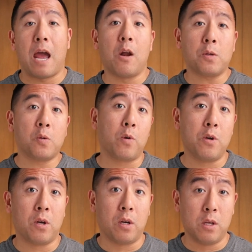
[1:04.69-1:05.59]
And also
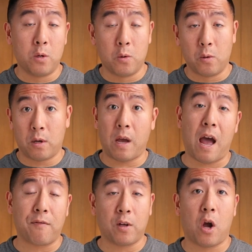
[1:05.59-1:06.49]
when you
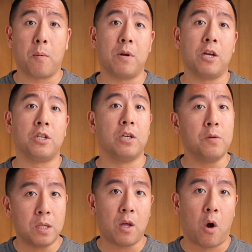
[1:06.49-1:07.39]
have the combination
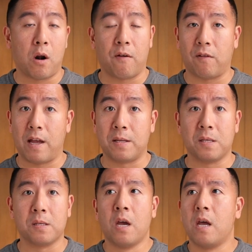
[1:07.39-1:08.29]
using the RF
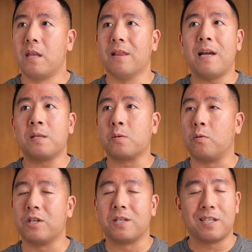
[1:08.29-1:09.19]
lenses, the lenses
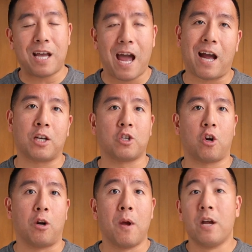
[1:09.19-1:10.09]
were just tack
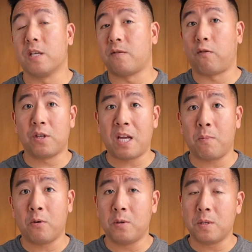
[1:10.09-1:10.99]
sharp. Just for example,